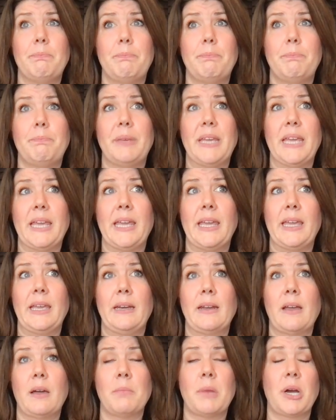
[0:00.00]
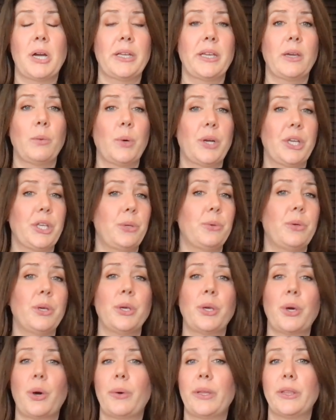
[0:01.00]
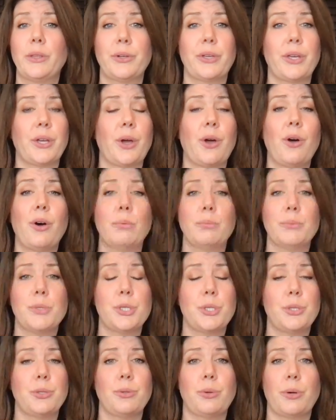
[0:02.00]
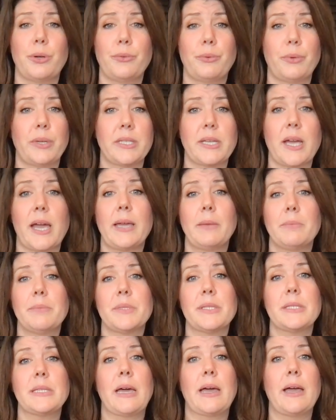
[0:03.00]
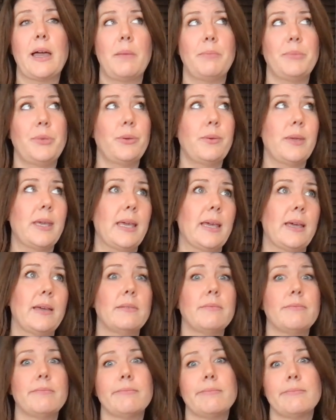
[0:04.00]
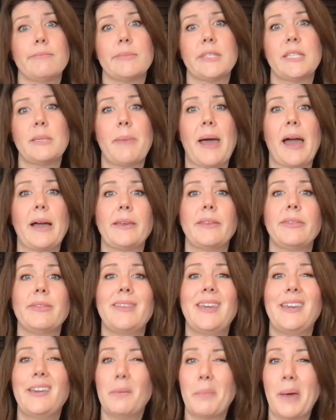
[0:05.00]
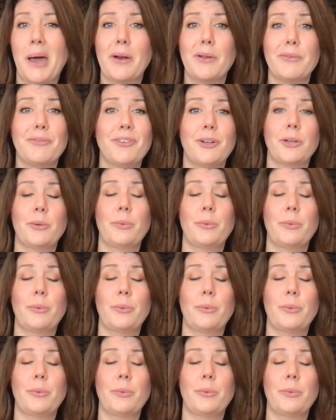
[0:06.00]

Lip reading: being a market where you can go and look at a home 2 or 3 times. You can't sit back and think about it for a